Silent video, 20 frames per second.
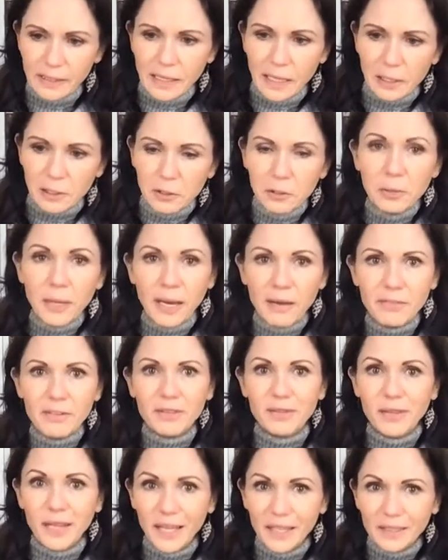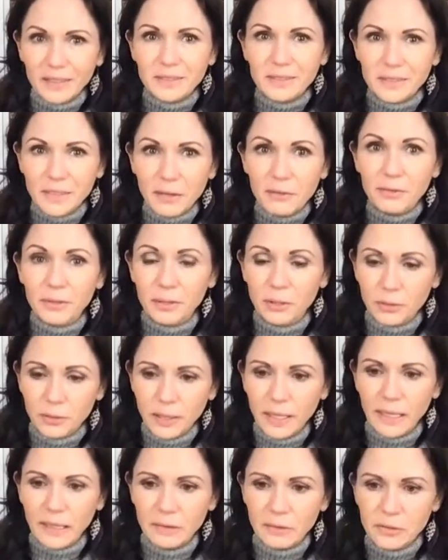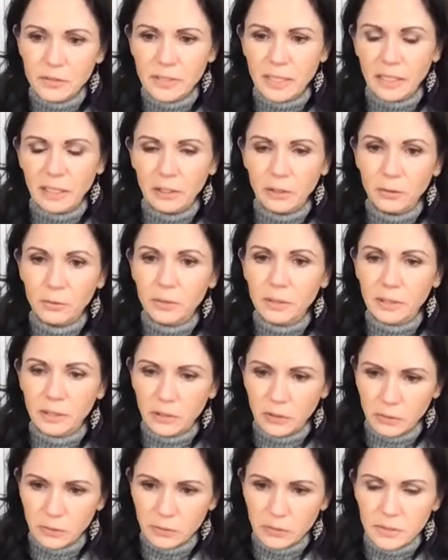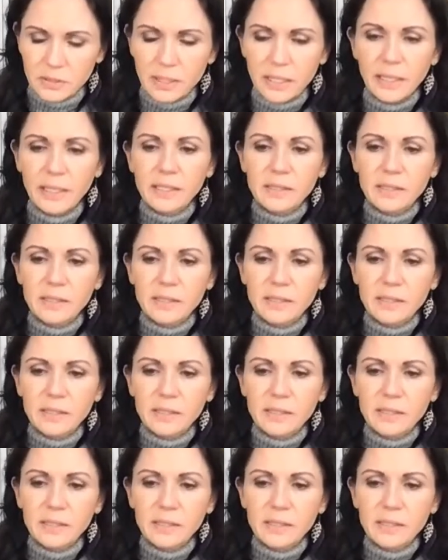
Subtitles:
that you have a lot of stuff in your house that you can use